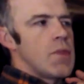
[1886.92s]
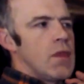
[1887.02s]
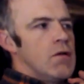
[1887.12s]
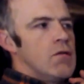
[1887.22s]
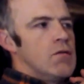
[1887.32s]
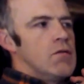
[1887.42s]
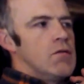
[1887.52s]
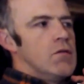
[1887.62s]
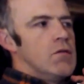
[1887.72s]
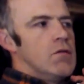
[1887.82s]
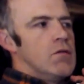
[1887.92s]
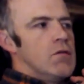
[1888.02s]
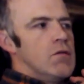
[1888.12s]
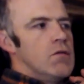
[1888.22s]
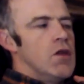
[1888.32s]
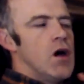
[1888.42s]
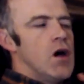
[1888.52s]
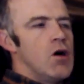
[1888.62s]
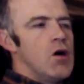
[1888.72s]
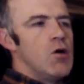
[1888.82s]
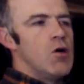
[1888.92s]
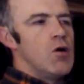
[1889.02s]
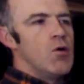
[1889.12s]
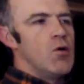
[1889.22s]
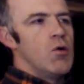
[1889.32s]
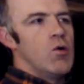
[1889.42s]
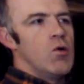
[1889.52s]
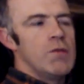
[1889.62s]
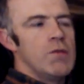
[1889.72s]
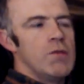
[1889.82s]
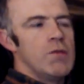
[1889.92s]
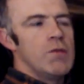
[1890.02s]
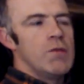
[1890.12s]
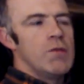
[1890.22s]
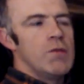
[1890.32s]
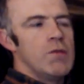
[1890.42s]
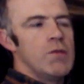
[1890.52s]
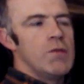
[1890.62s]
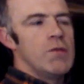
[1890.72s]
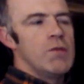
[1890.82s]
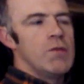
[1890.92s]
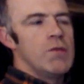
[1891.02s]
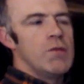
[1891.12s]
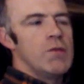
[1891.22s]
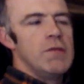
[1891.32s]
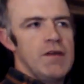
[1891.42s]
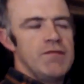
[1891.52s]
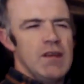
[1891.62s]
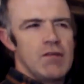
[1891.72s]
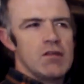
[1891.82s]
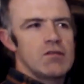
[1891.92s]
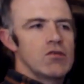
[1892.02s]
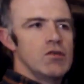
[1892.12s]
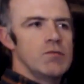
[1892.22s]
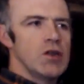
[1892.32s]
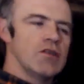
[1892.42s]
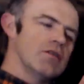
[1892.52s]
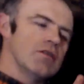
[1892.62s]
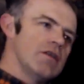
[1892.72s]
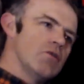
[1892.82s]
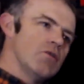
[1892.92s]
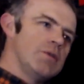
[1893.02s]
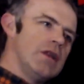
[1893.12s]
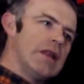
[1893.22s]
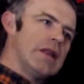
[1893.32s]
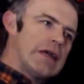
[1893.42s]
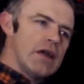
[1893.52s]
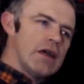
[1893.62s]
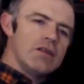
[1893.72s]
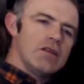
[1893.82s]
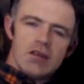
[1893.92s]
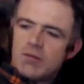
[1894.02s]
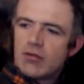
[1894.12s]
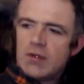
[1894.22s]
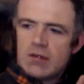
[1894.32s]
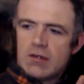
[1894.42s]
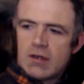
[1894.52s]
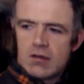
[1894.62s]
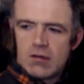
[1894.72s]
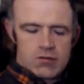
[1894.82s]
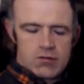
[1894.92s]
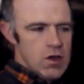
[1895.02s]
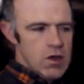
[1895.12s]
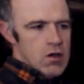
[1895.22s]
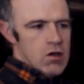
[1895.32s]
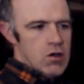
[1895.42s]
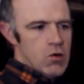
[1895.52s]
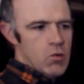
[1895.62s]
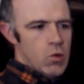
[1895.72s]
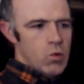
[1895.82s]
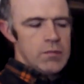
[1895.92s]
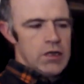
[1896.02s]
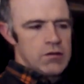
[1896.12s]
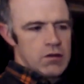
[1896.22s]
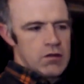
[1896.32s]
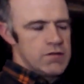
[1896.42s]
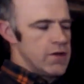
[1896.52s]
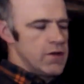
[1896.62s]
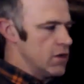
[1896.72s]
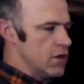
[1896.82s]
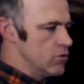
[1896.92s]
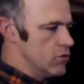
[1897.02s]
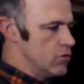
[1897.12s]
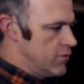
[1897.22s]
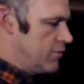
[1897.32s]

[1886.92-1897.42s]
Now 1 meter 50 is also good, then it will be less energy in between. So 1 meter is very good. Very good.